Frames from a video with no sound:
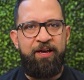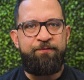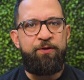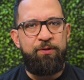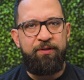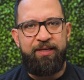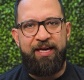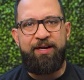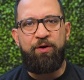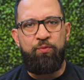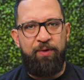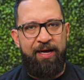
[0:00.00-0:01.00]
If you look at
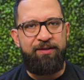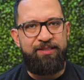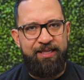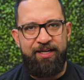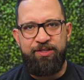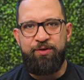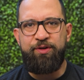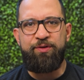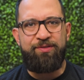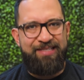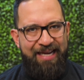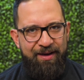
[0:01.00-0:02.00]
around San
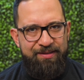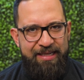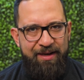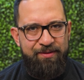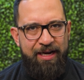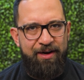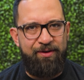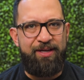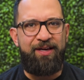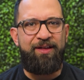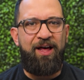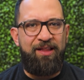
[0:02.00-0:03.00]
Antonio's downtown
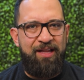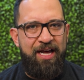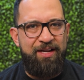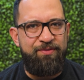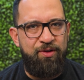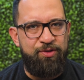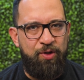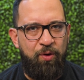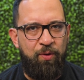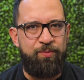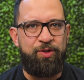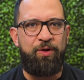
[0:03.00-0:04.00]
area, a lot of those
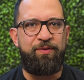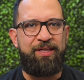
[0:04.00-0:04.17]
homes are